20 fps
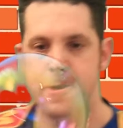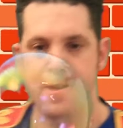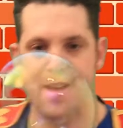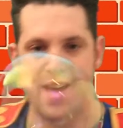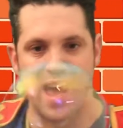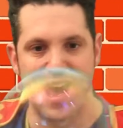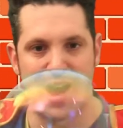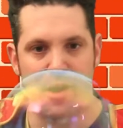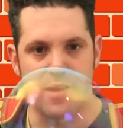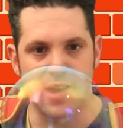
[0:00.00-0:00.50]

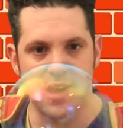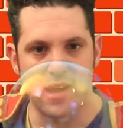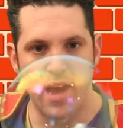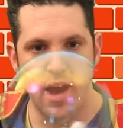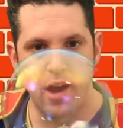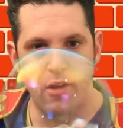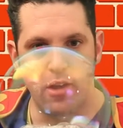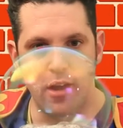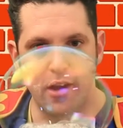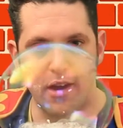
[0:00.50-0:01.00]
There we
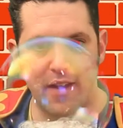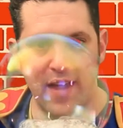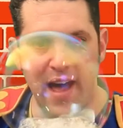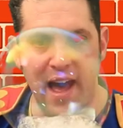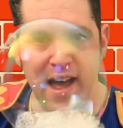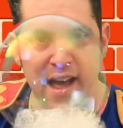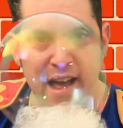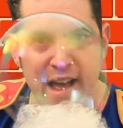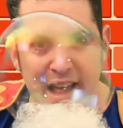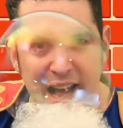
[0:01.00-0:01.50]
go, look at
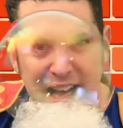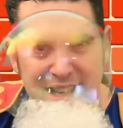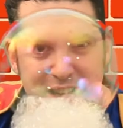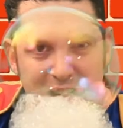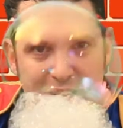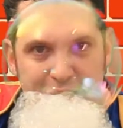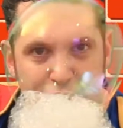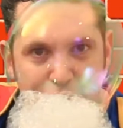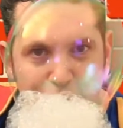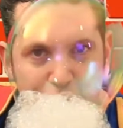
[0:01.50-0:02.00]
that. That's
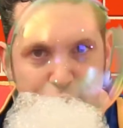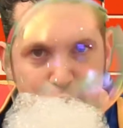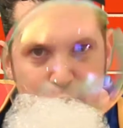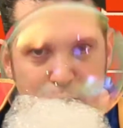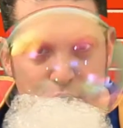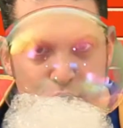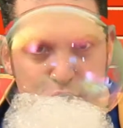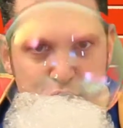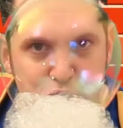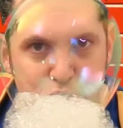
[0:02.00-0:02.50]
like looking through
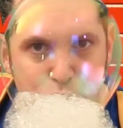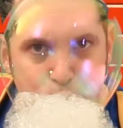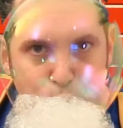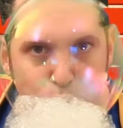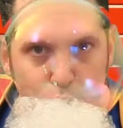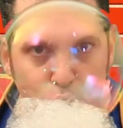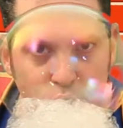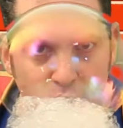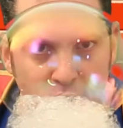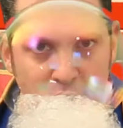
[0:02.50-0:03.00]
a crystal
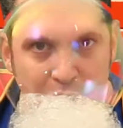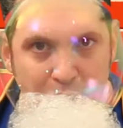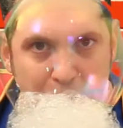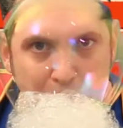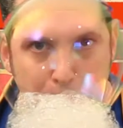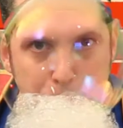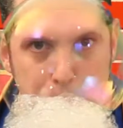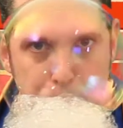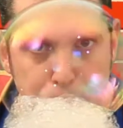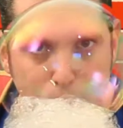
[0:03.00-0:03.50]
ball,
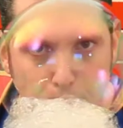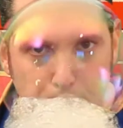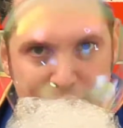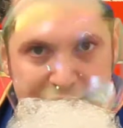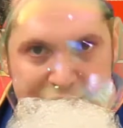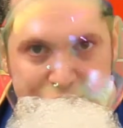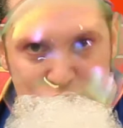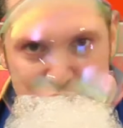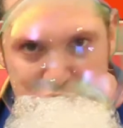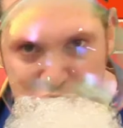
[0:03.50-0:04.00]
a
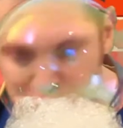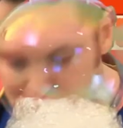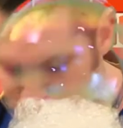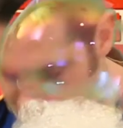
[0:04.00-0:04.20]
bubbly crystal